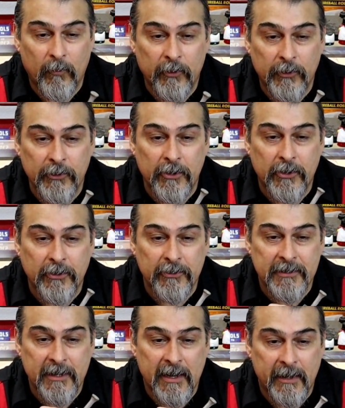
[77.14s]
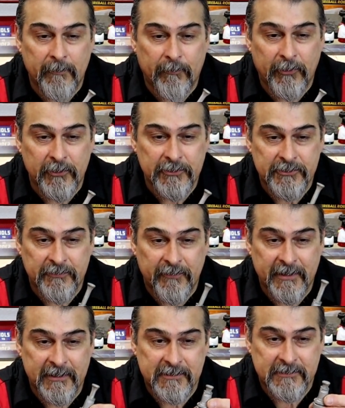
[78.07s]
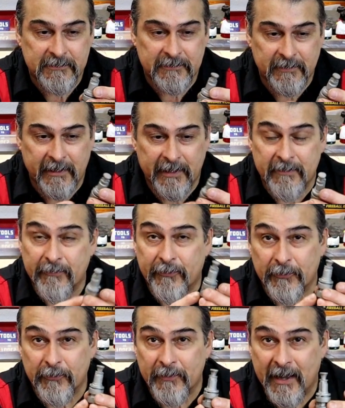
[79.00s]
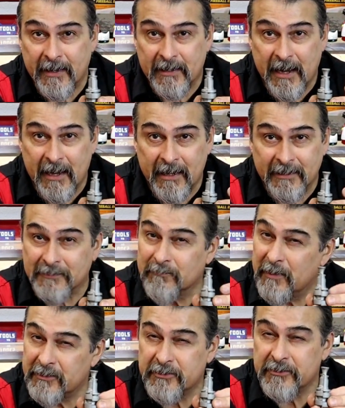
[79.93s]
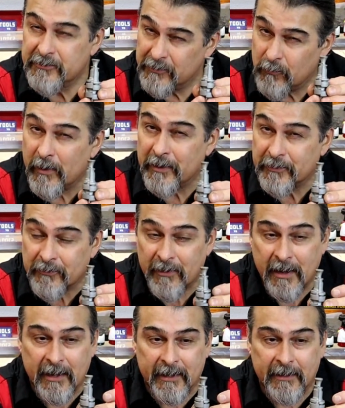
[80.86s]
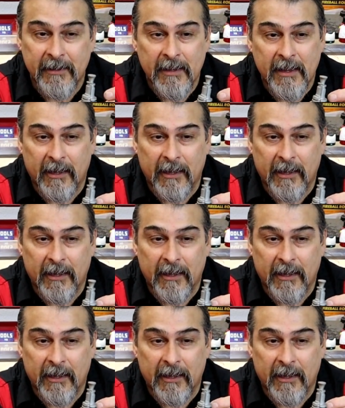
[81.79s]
you could not push this in through that guide as much as you'd want to try.